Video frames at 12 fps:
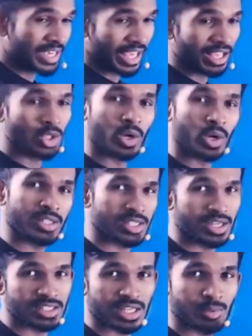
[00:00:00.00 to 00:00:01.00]
the orange seeds
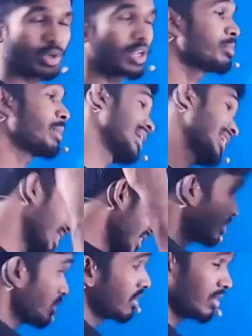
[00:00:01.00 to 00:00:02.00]
and put it. But here,
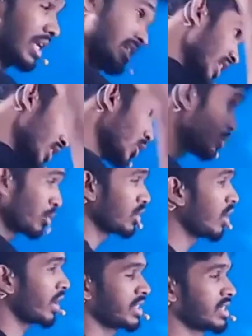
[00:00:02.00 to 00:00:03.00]
let's say you put the
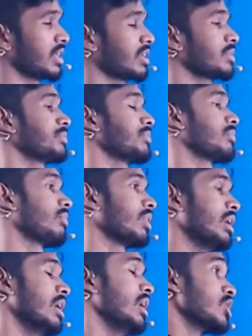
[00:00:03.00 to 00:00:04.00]
orange seed.
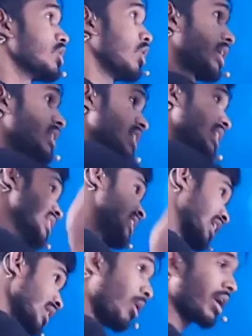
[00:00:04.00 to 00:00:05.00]
So orange seed is at the
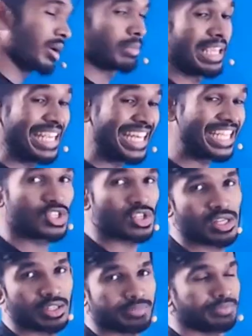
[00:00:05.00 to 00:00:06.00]
bottom initially.
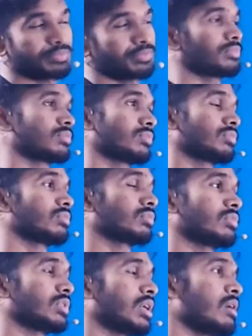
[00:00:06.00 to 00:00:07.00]

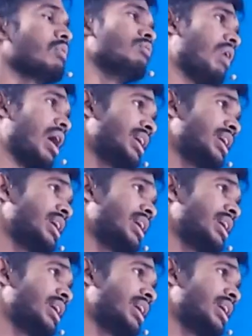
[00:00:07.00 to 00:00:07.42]
Why the